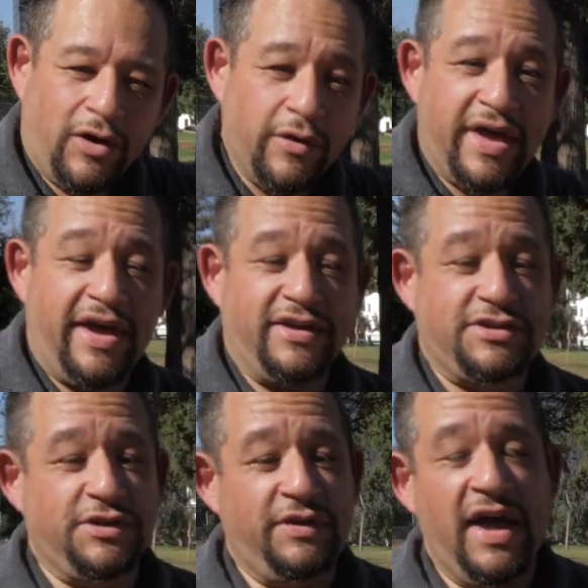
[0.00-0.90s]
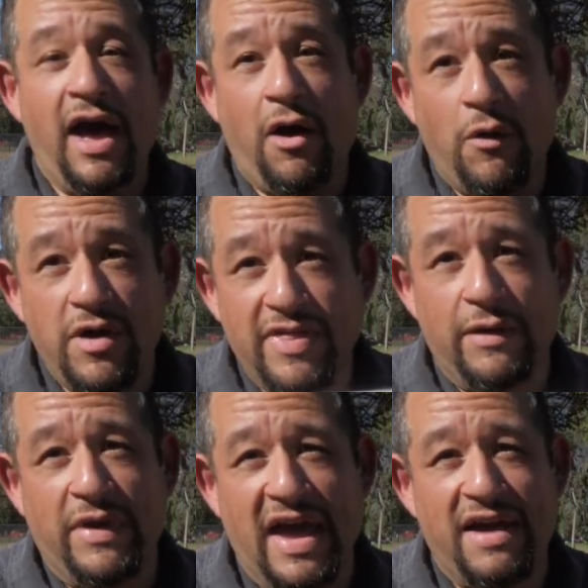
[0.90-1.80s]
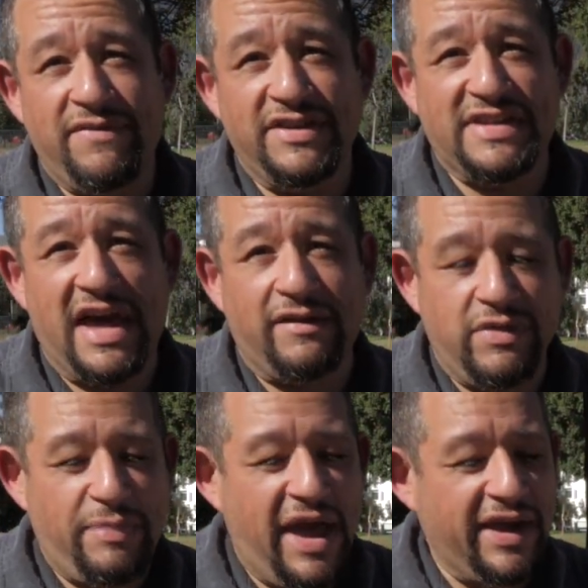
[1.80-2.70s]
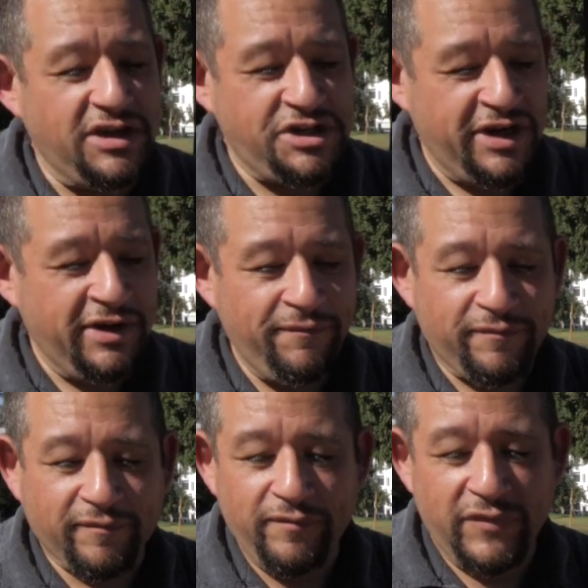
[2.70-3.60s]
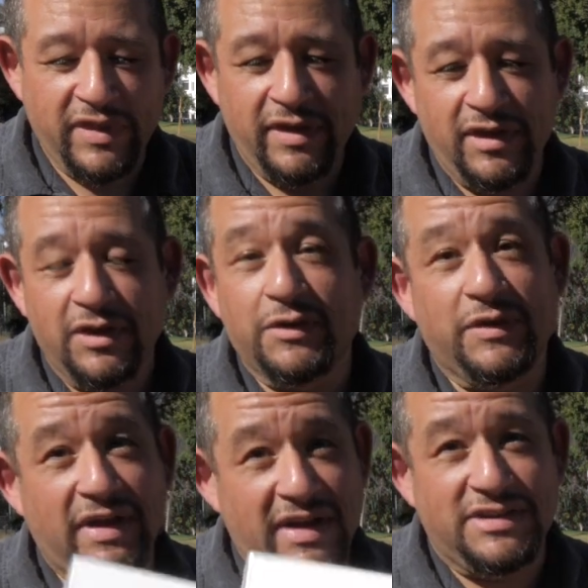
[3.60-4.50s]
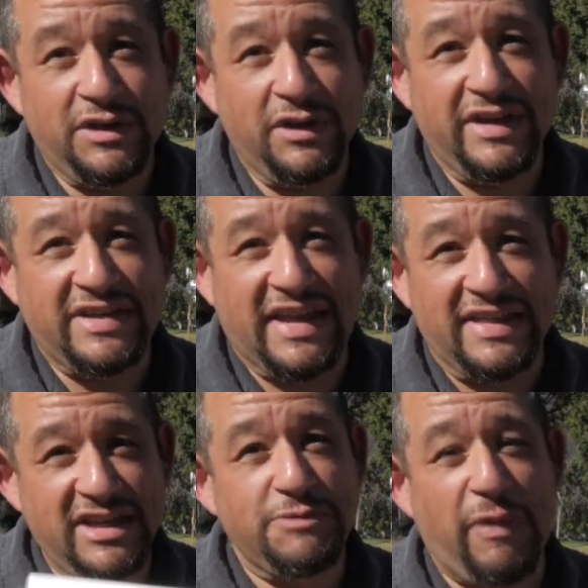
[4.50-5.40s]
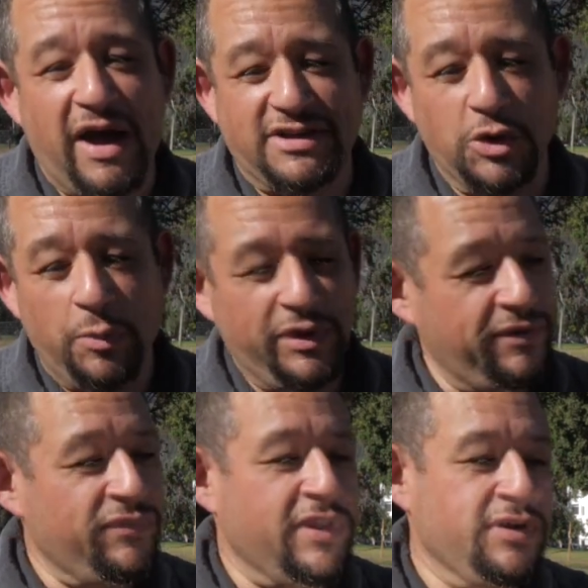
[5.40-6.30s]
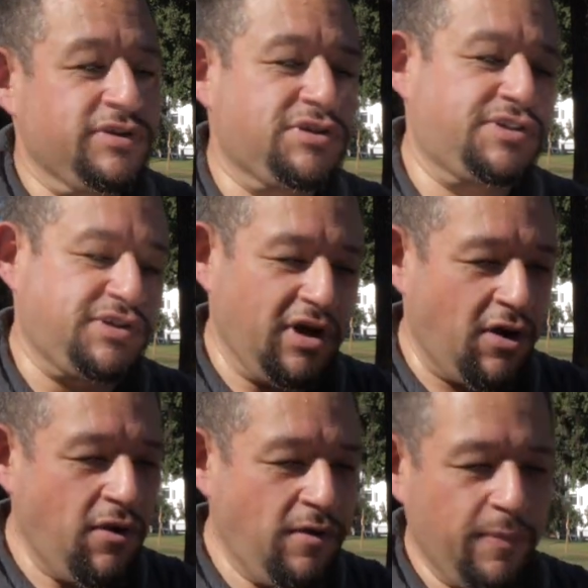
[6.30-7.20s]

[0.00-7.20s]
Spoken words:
Okay, so now that we have this out of the packaging, still need to get this box open. So